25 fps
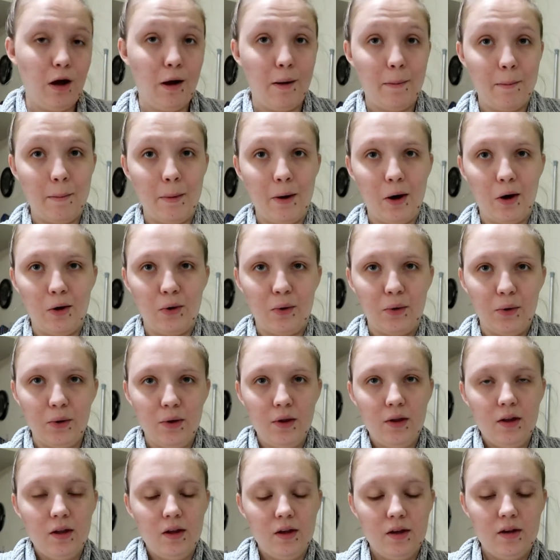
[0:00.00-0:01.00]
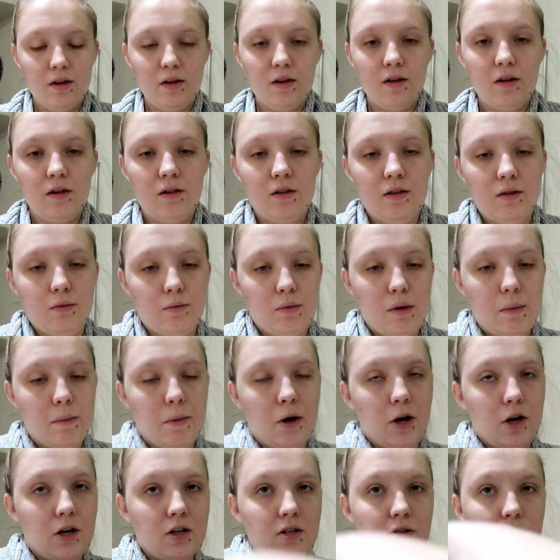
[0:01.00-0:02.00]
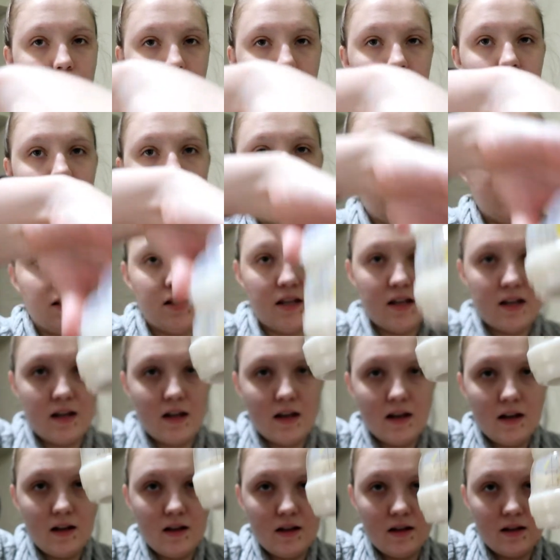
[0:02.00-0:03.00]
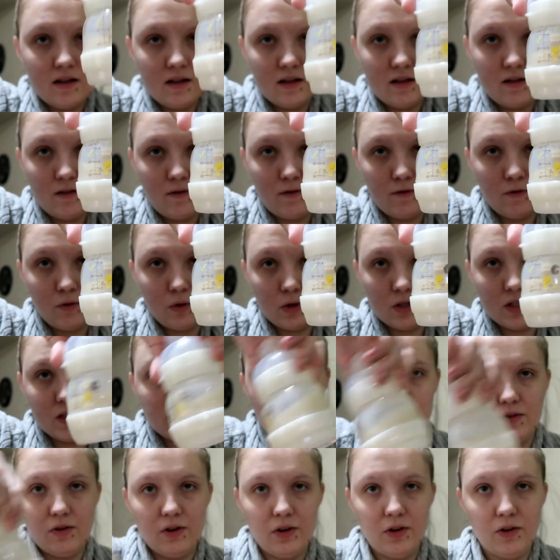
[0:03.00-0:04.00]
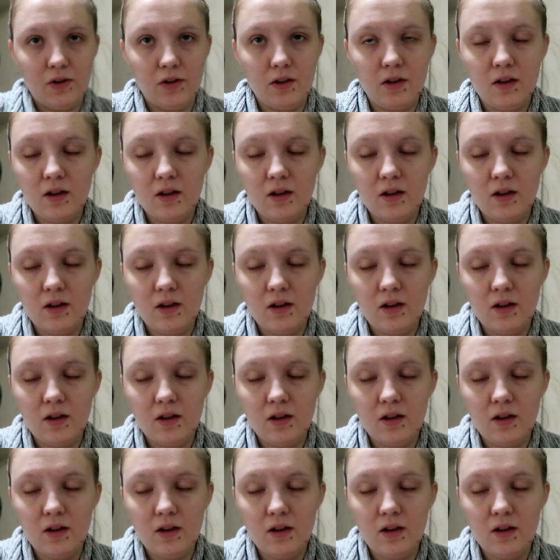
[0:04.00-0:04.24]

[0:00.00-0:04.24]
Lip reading: bottle that we marked with a C for cereal.